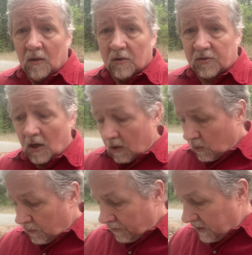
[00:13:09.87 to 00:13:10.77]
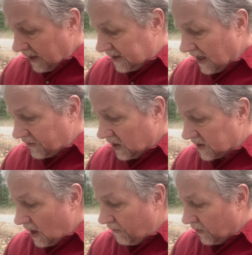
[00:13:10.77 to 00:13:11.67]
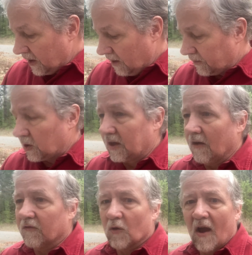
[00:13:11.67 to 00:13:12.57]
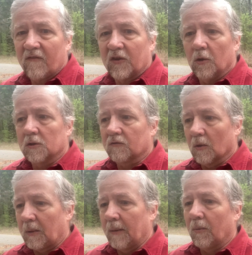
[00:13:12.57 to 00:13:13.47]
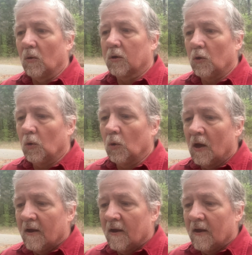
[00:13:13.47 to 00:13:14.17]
So he set this up for them to give refuge for people who